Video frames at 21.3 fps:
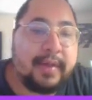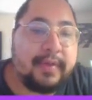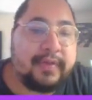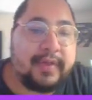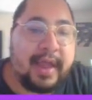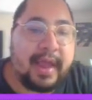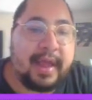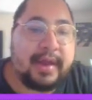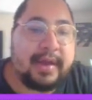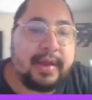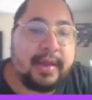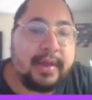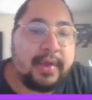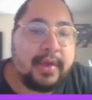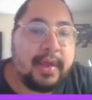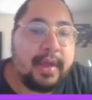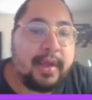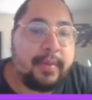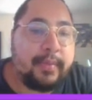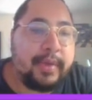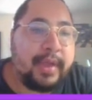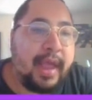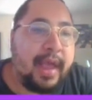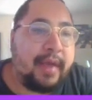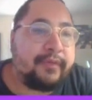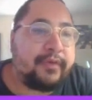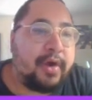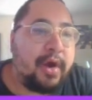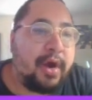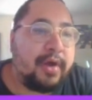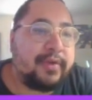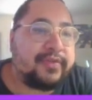Then we have
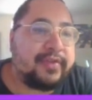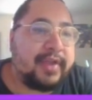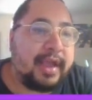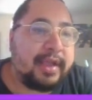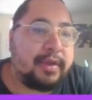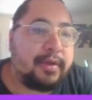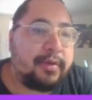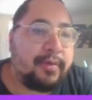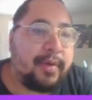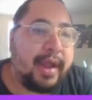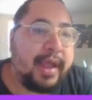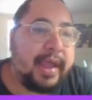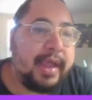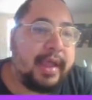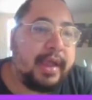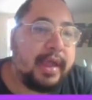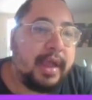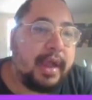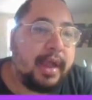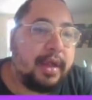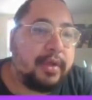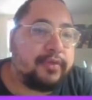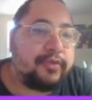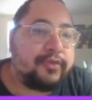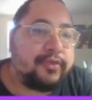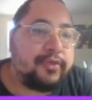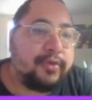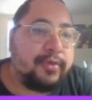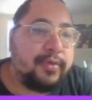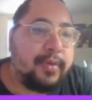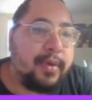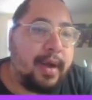cards like Gray
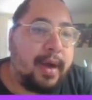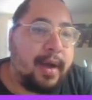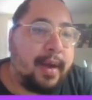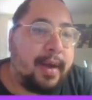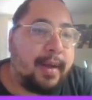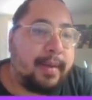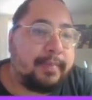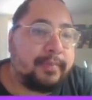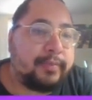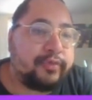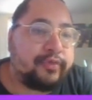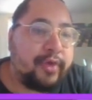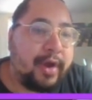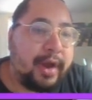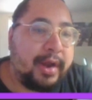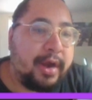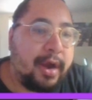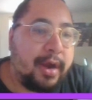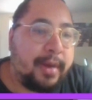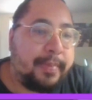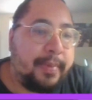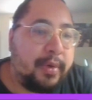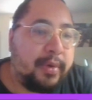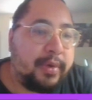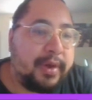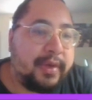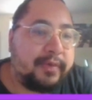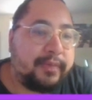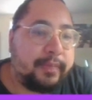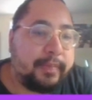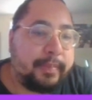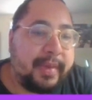to drain our
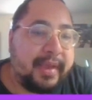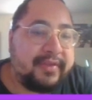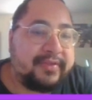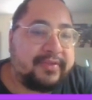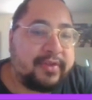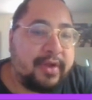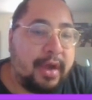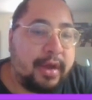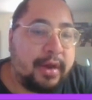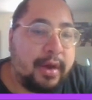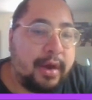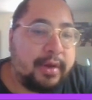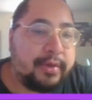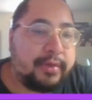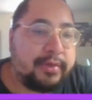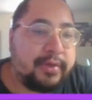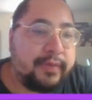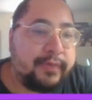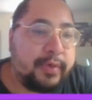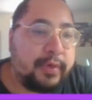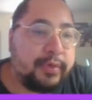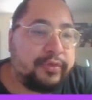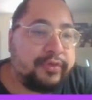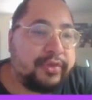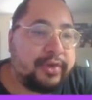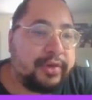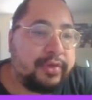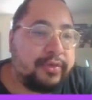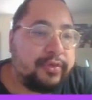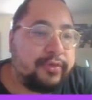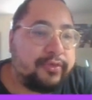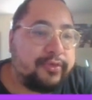opponent based on our
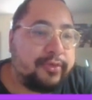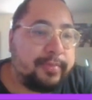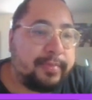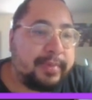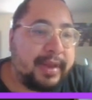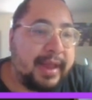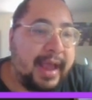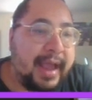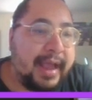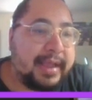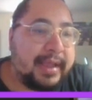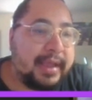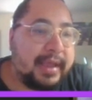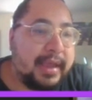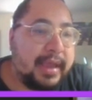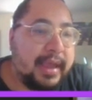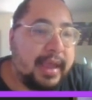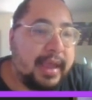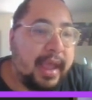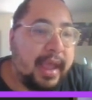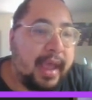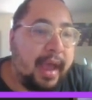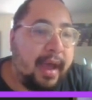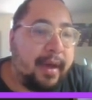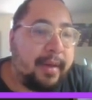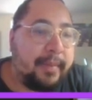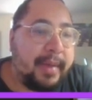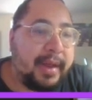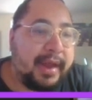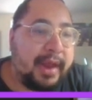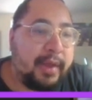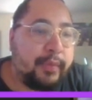devotion to black,
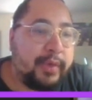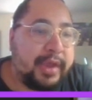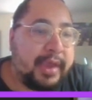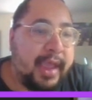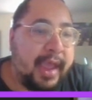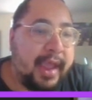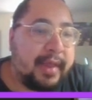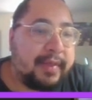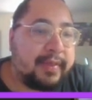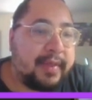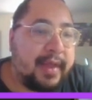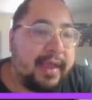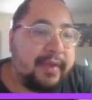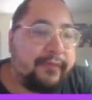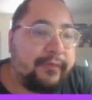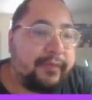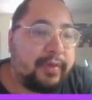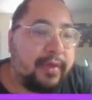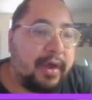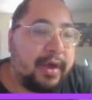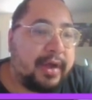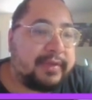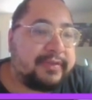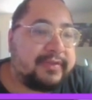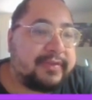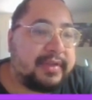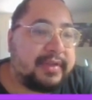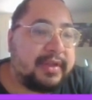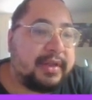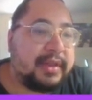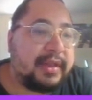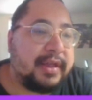and then we gain life
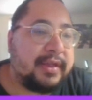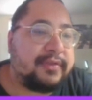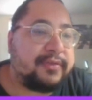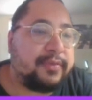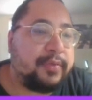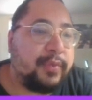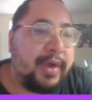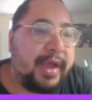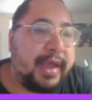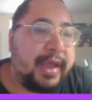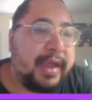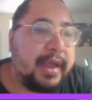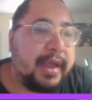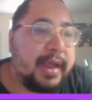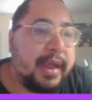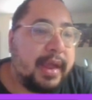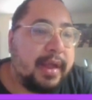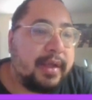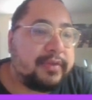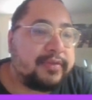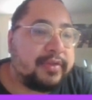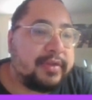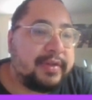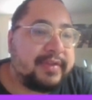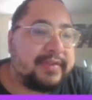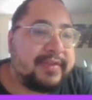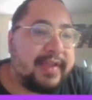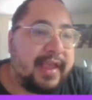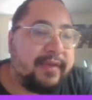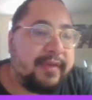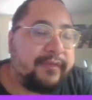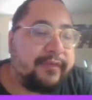lost this way. So let's
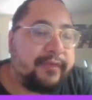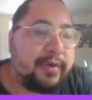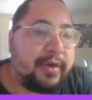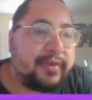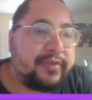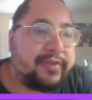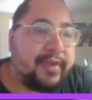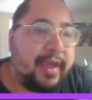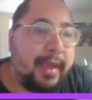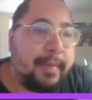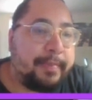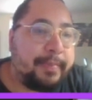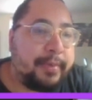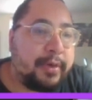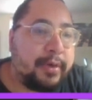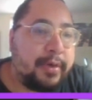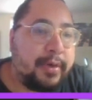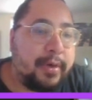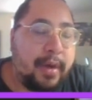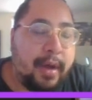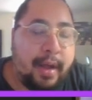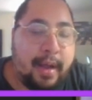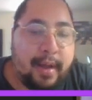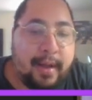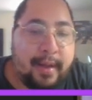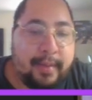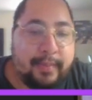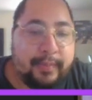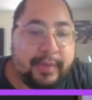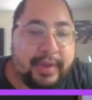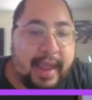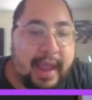say, for example,
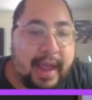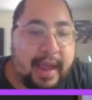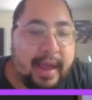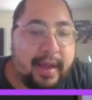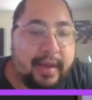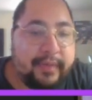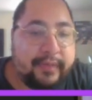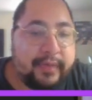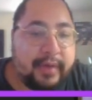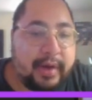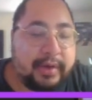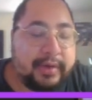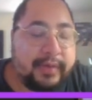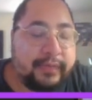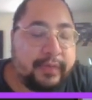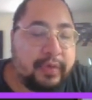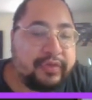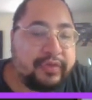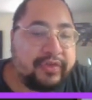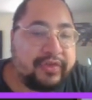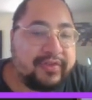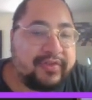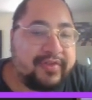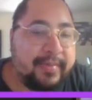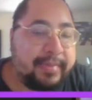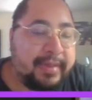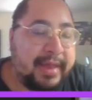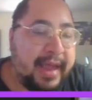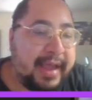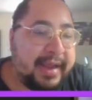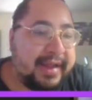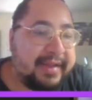we have our devotions to
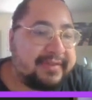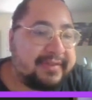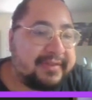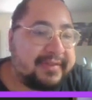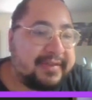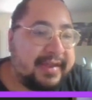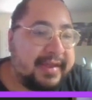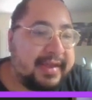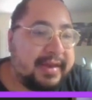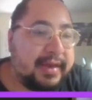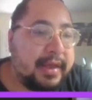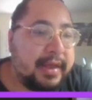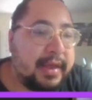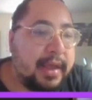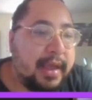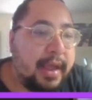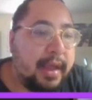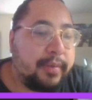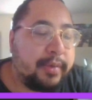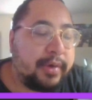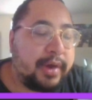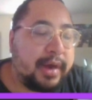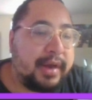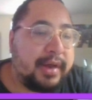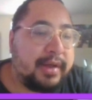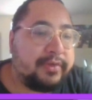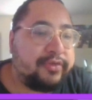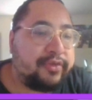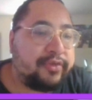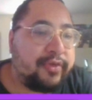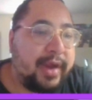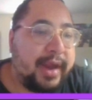black is 10. We're going
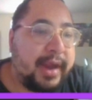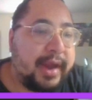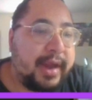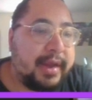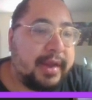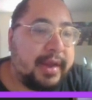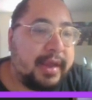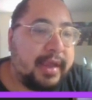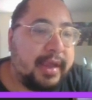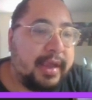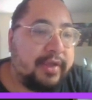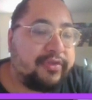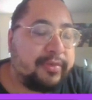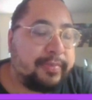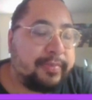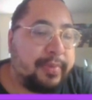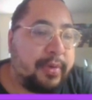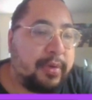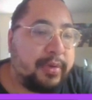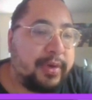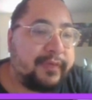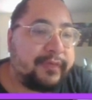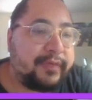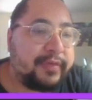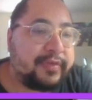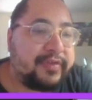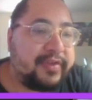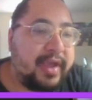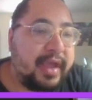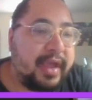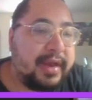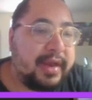to drain each opponent for
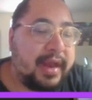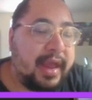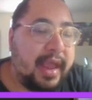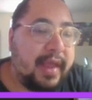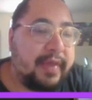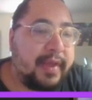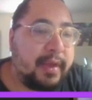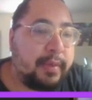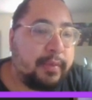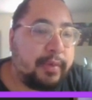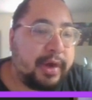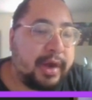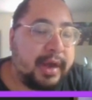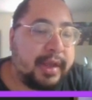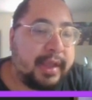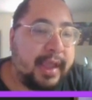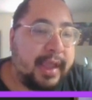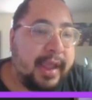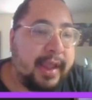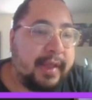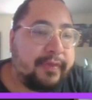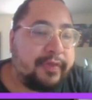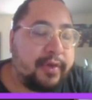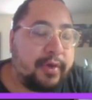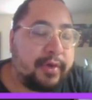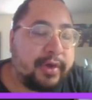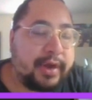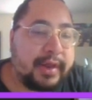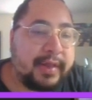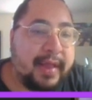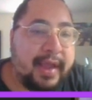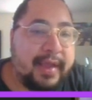10, and then we're going to gain
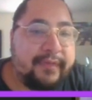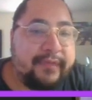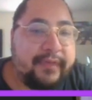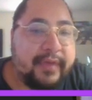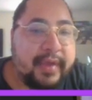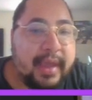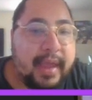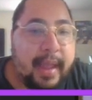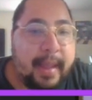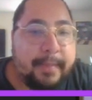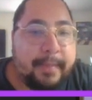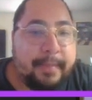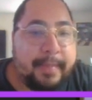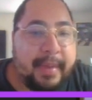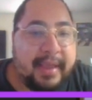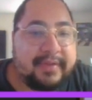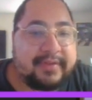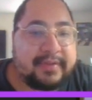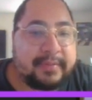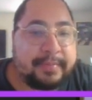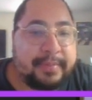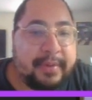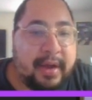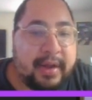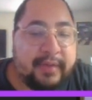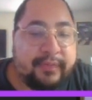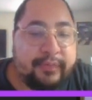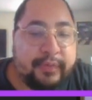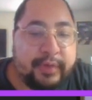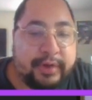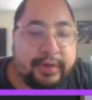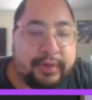30 life based upon
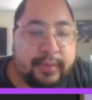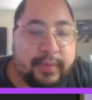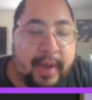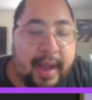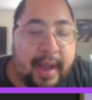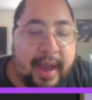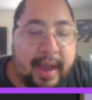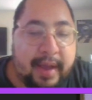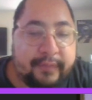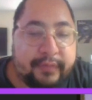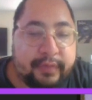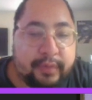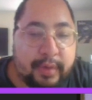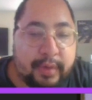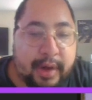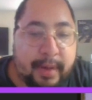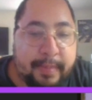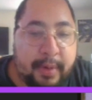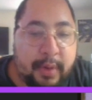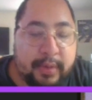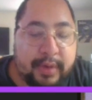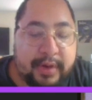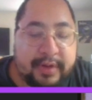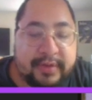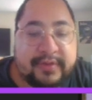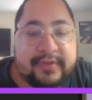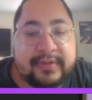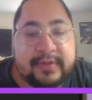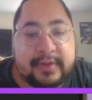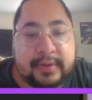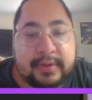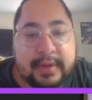if we do have 3
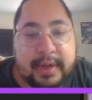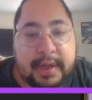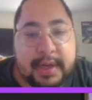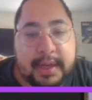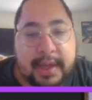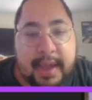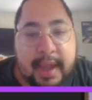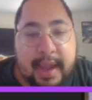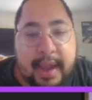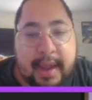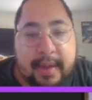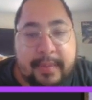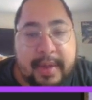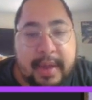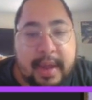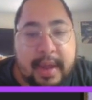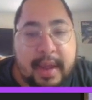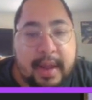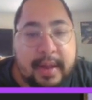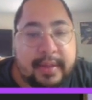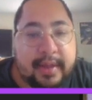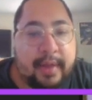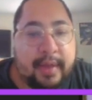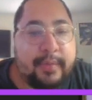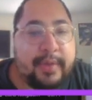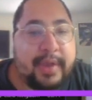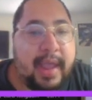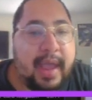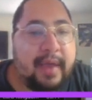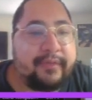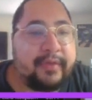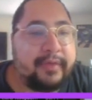opponents still in the game. Then
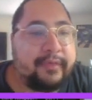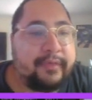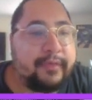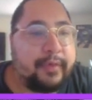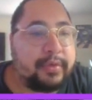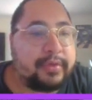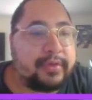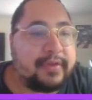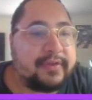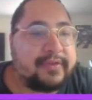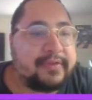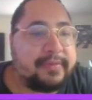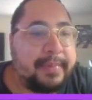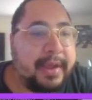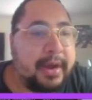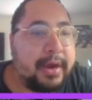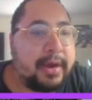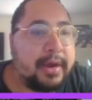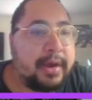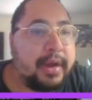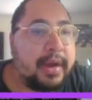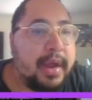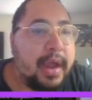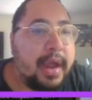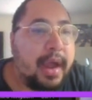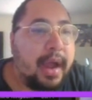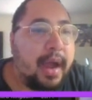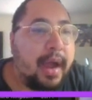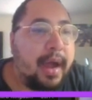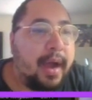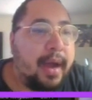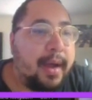we have Invoke Despair.
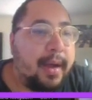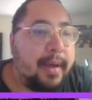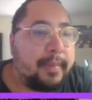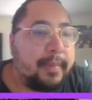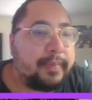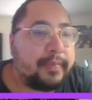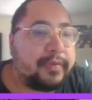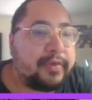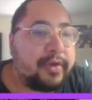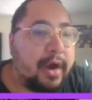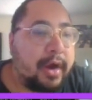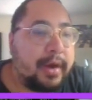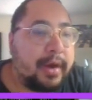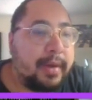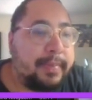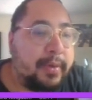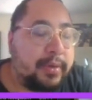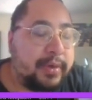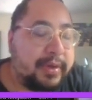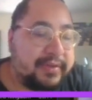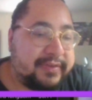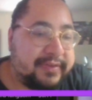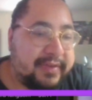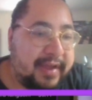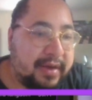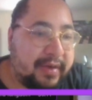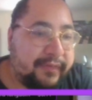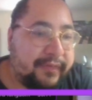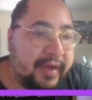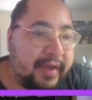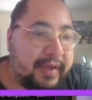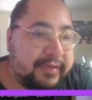Target opponent
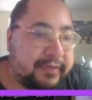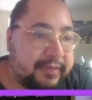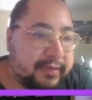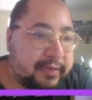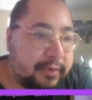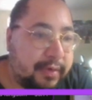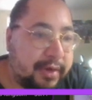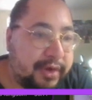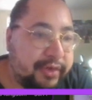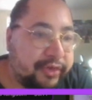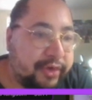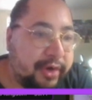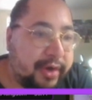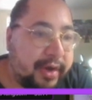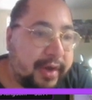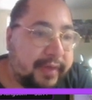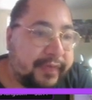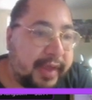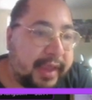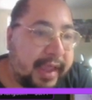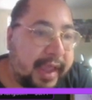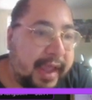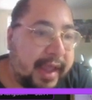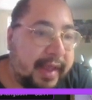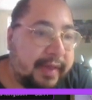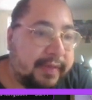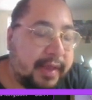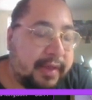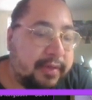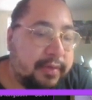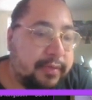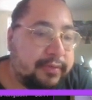sacrifices a creature. If they
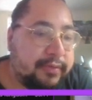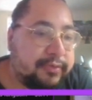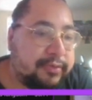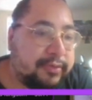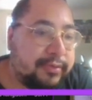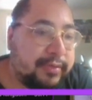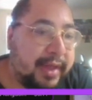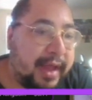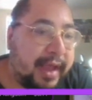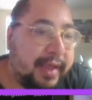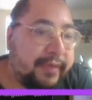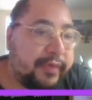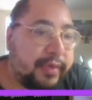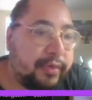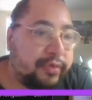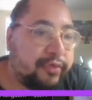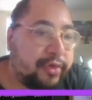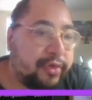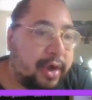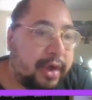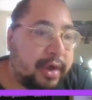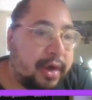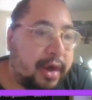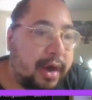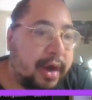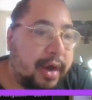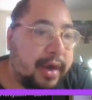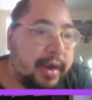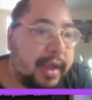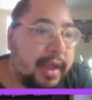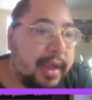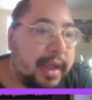can't, they lose 2 life and you draw a
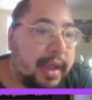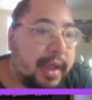card.